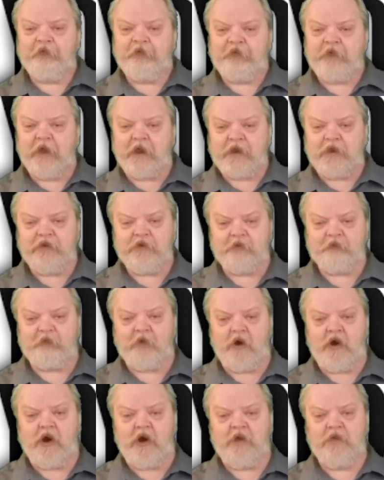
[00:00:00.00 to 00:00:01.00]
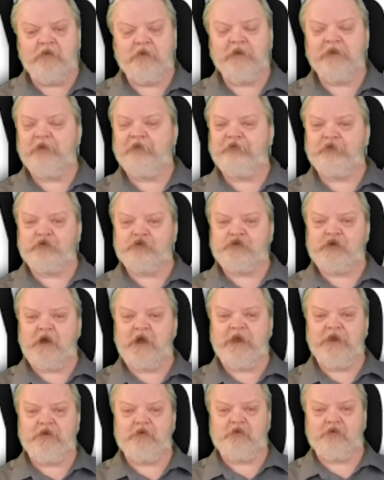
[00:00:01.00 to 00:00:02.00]
Second of all, is your
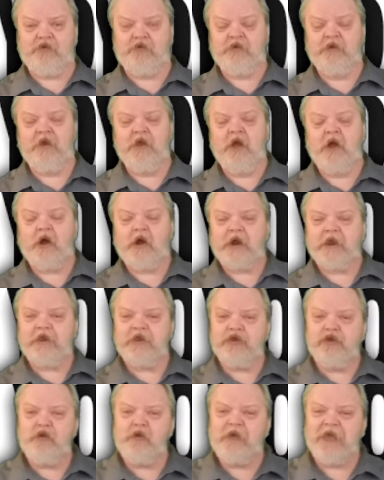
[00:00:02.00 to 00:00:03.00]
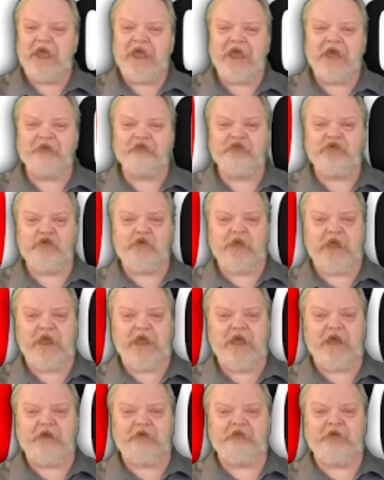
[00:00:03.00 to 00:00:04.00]
title. All right, you have to
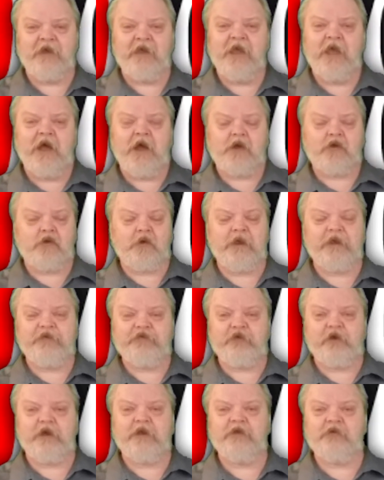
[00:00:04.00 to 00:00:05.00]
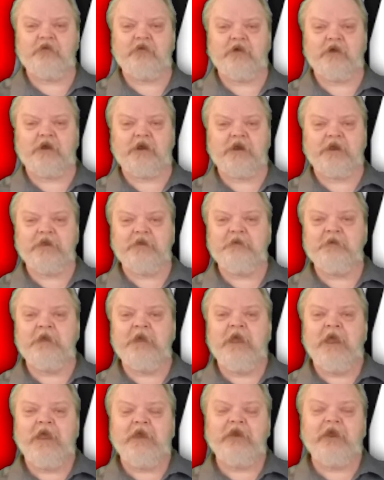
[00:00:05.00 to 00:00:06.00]
have a great title, all right?
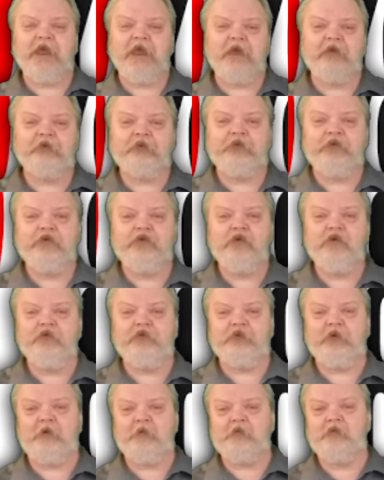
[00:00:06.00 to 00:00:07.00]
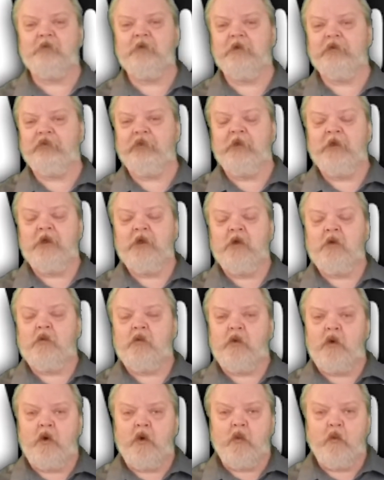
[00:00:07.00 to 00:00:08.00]
And it has to do something with
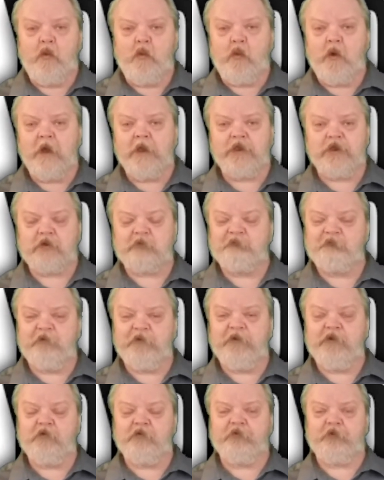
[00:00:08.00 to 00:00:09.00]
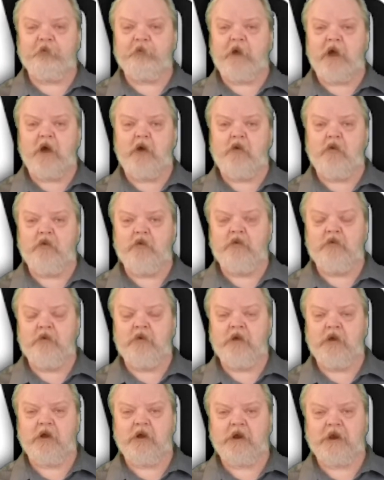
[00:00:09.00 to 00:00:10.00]
what your video is about,
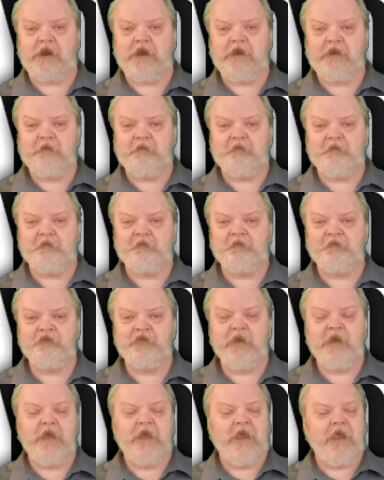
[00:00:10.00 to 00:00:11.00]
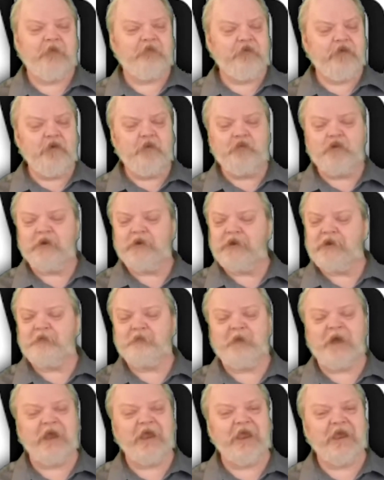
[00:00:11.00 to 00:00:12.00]
all right? If you put in
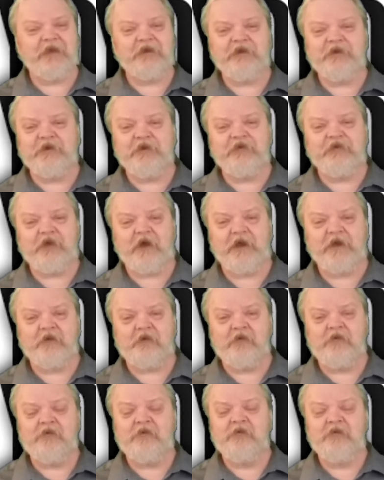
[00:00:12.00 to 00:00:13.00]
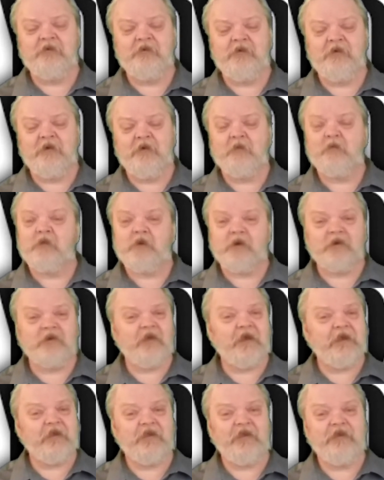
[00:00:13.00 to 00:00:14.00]
my edited title, more than
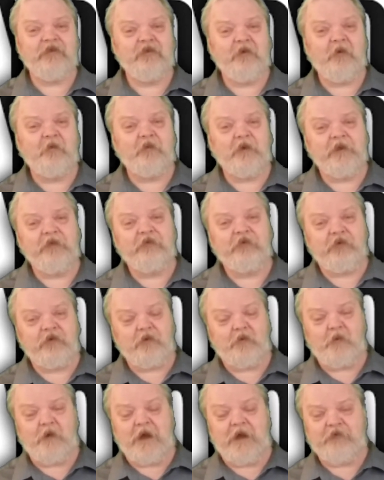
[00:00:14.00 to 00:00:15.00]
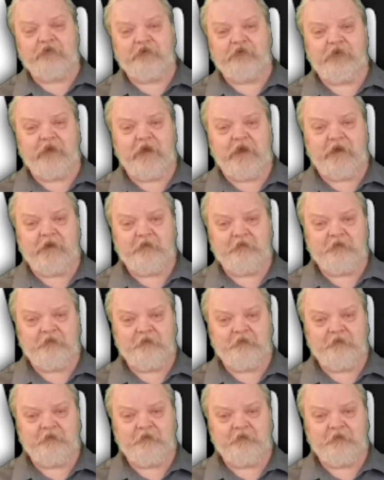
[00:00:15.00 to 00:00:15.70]
likely nobody's going to watch that,